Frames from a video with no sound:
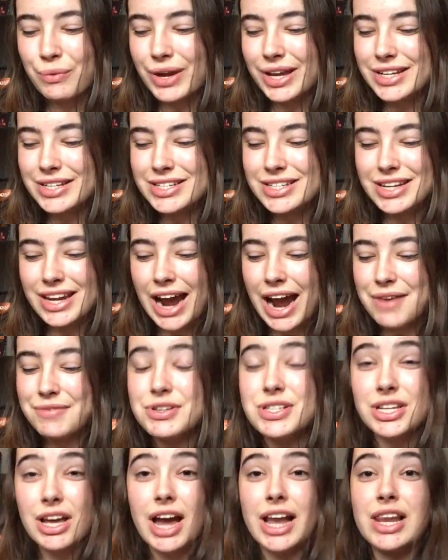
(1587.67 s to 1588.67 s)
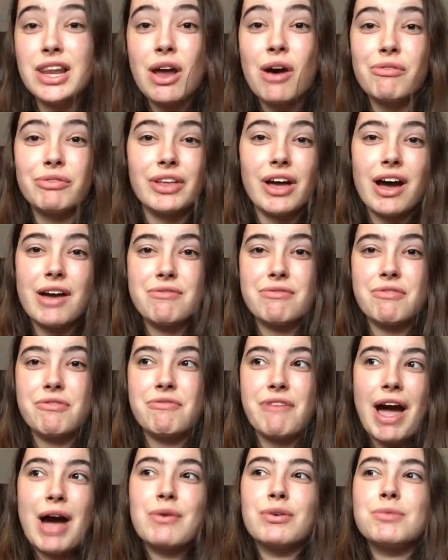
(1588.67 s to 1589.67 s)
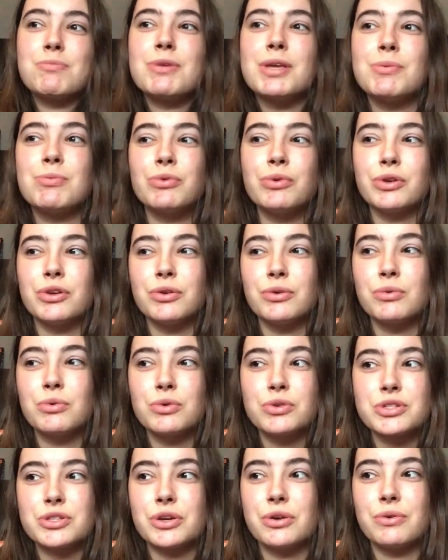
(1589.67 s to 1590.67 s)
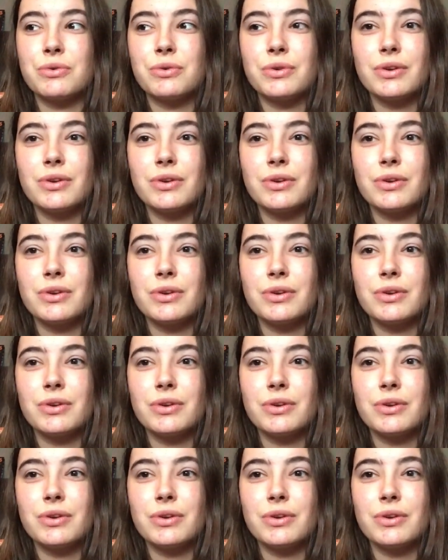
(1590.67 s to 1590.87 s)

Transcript: which I've just, I love that I've found people who also